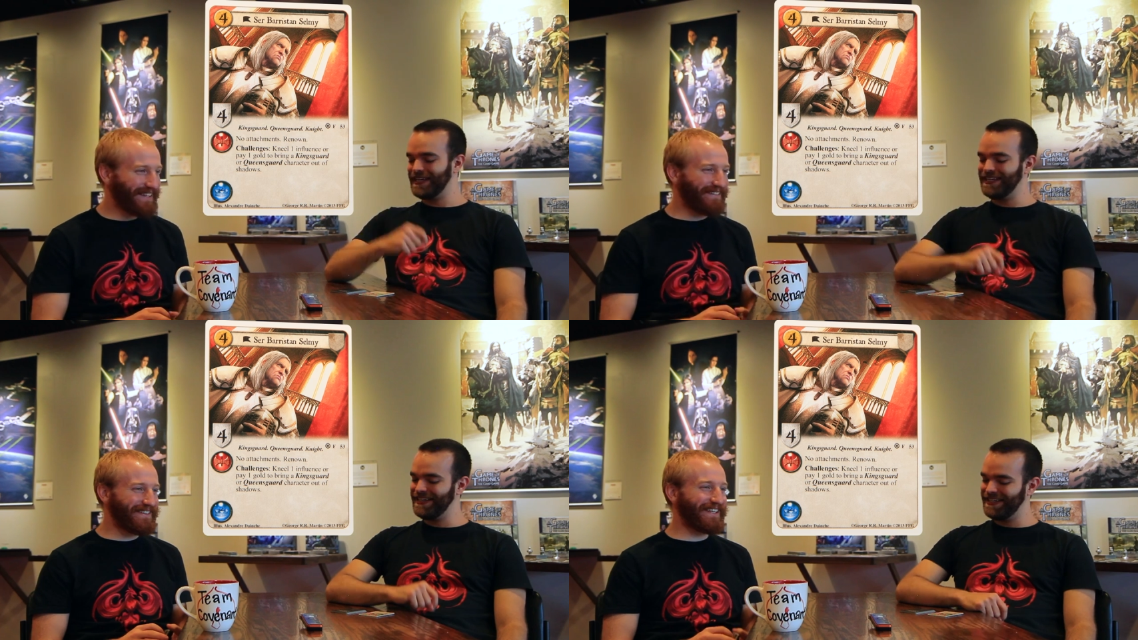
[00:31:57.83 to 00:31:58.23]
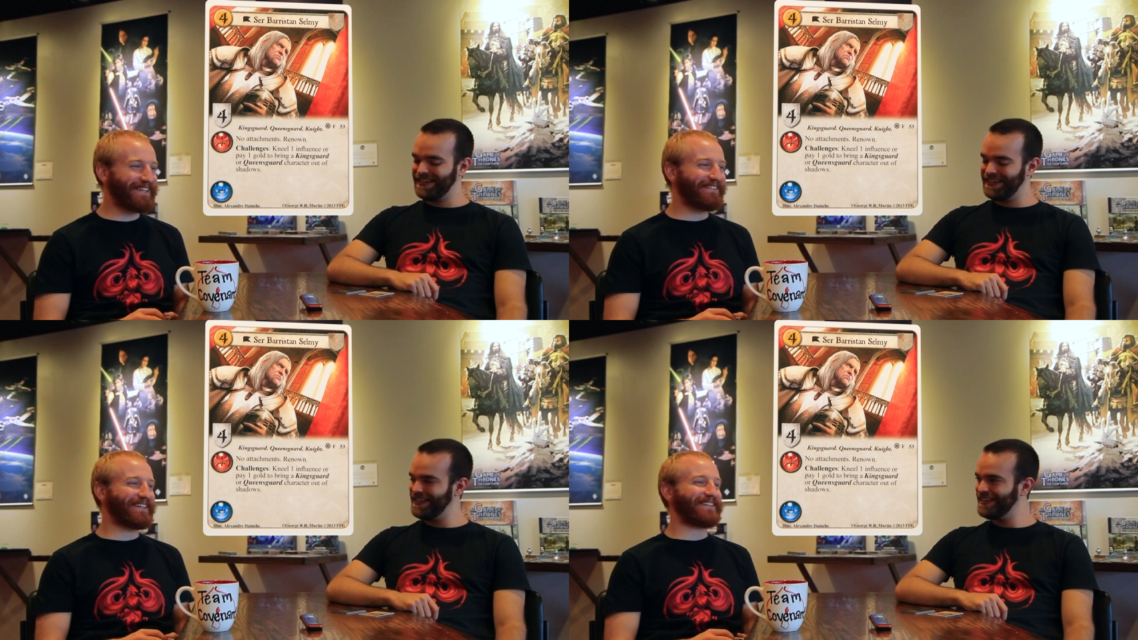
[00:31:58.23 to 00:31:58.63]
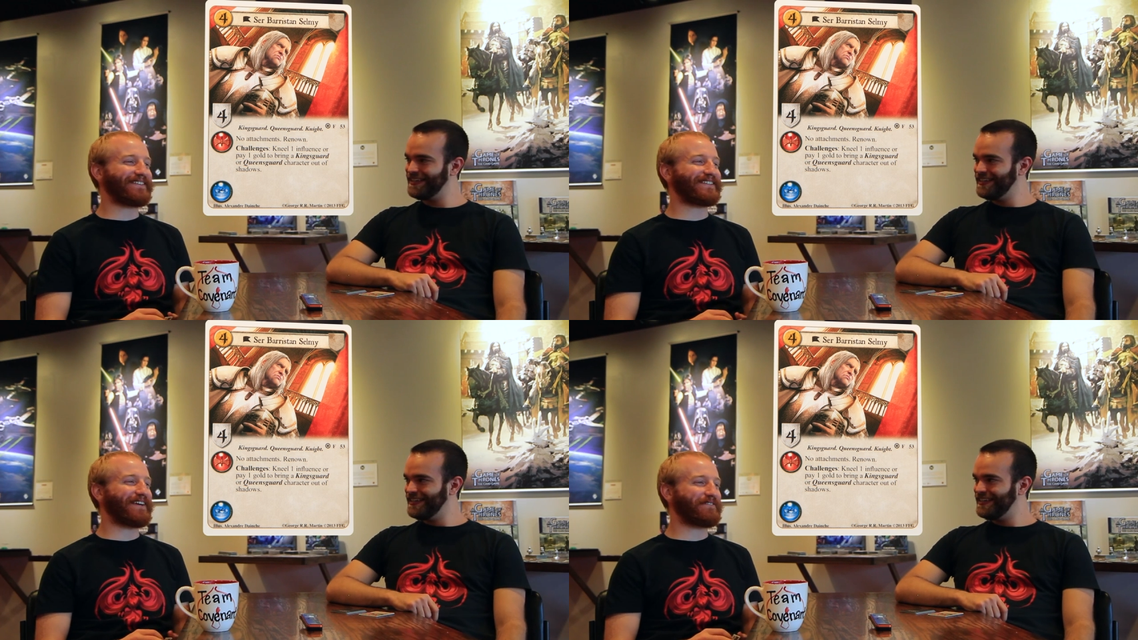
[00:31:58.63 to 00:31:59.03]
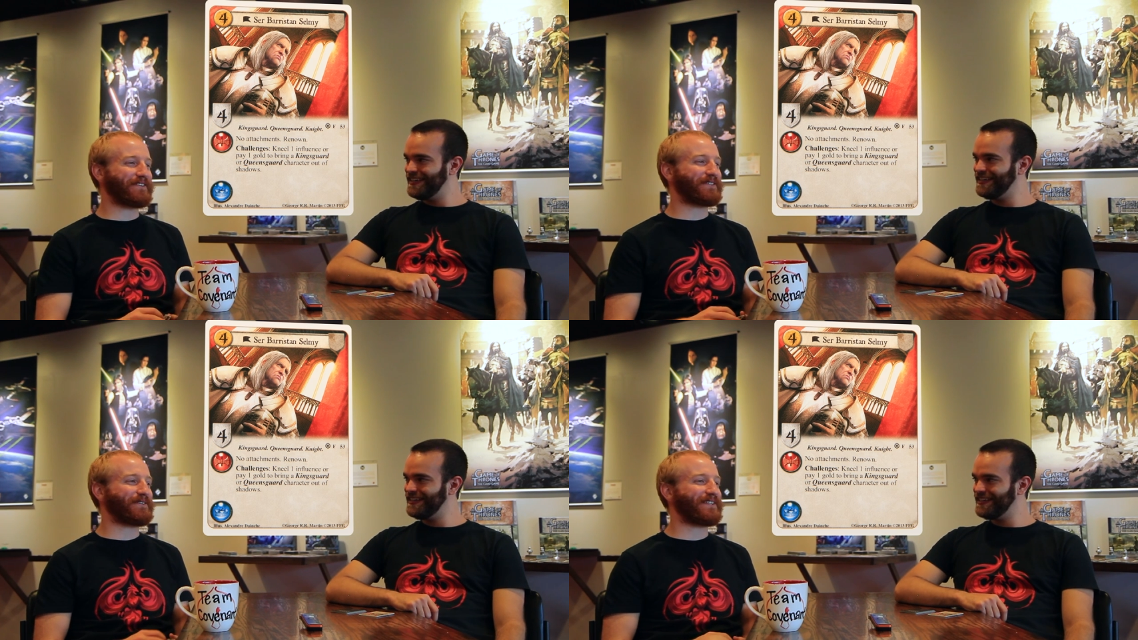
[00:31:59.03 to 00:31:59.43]
Speaker 1: tell me anyone who has ever
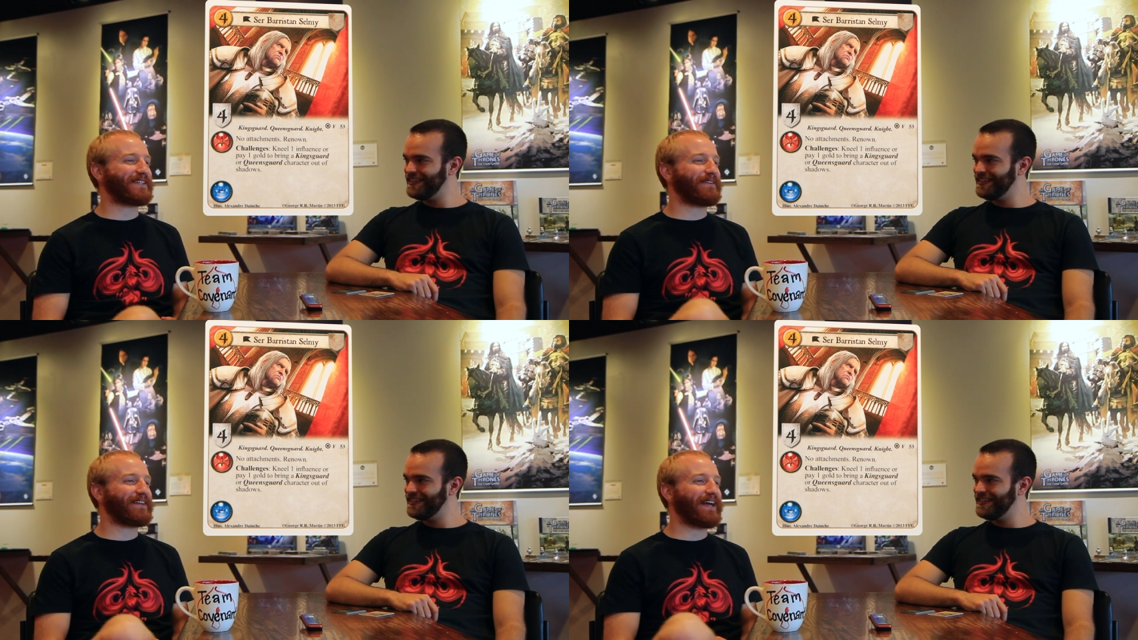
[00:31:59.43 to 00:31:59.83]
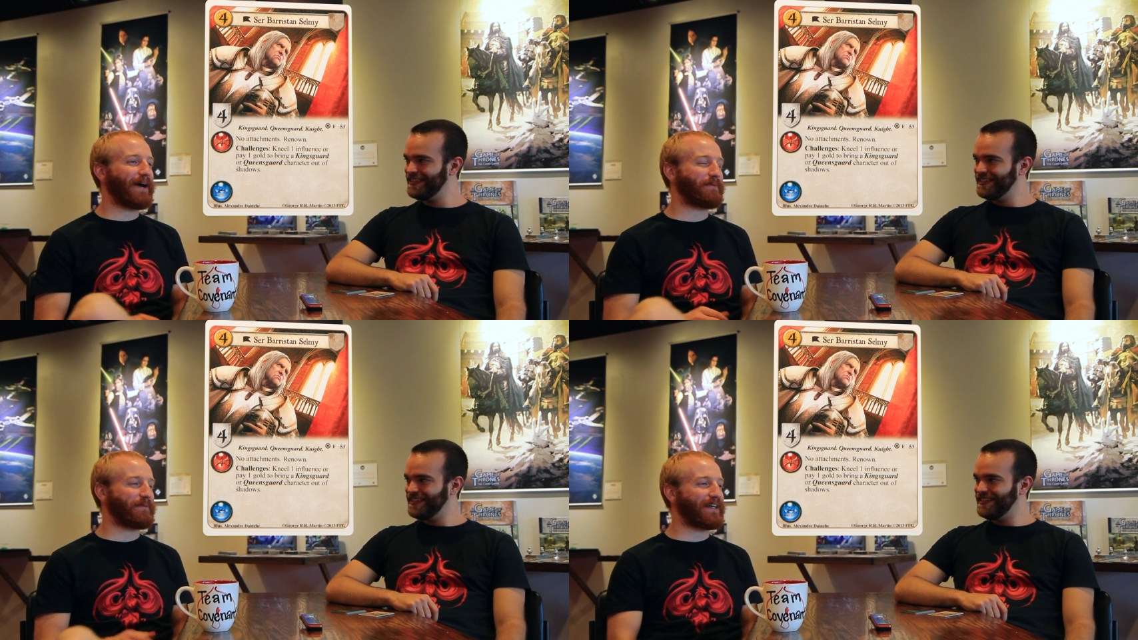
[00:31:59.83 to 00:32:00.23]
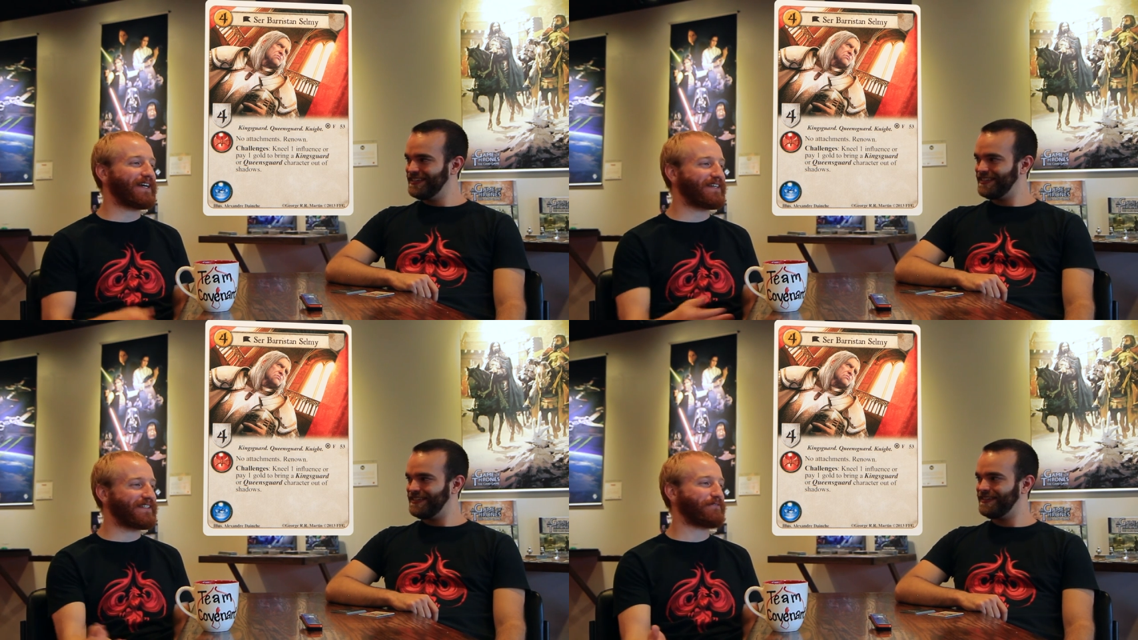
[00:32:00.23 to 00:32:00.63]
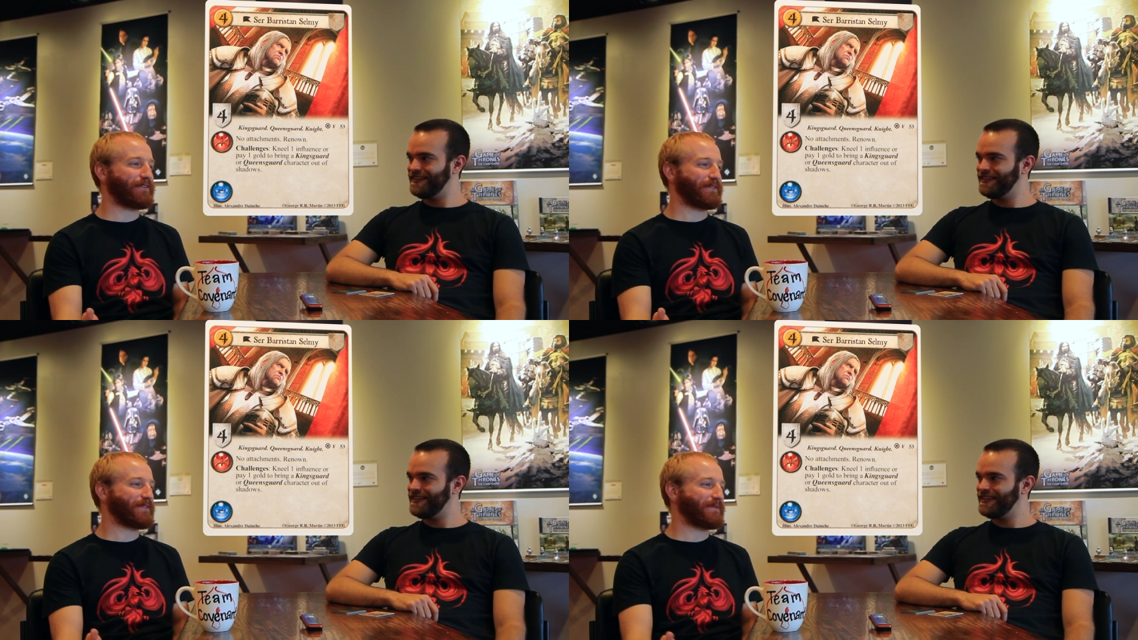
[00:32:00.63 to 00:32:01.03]
enjoyed something that happened because
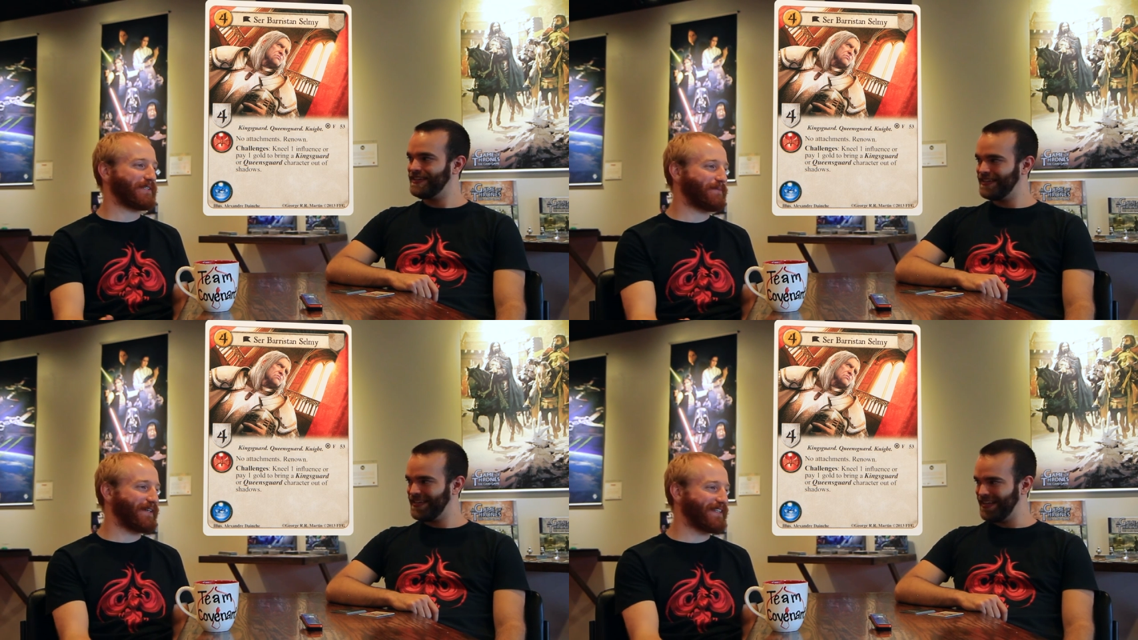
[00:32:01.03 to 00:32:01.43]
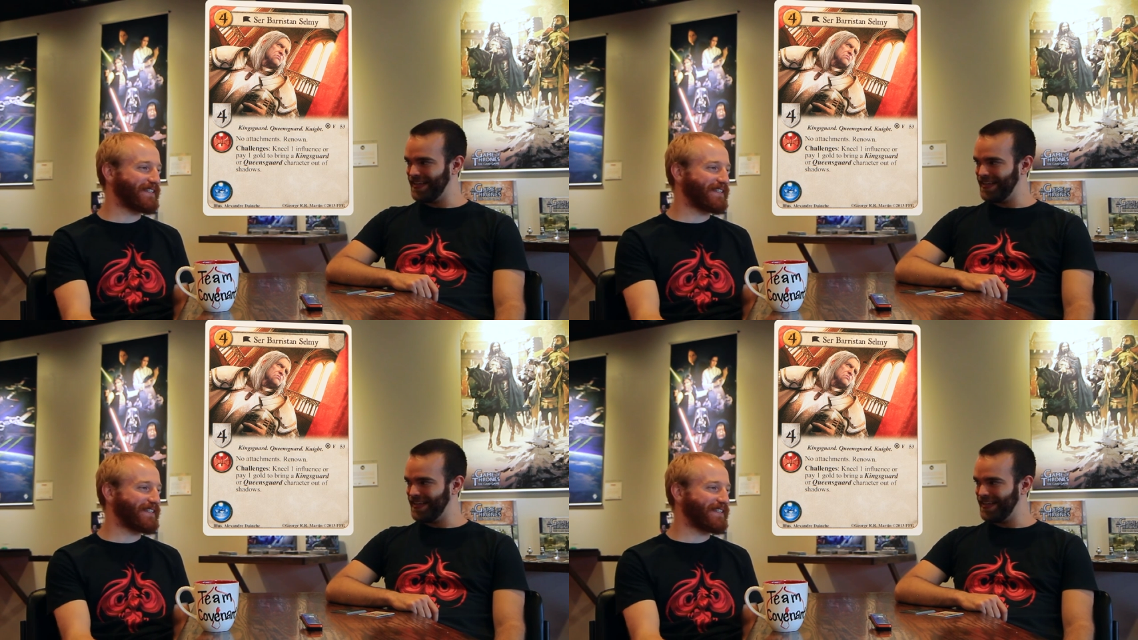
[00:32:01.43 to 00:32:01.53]
influence was spent.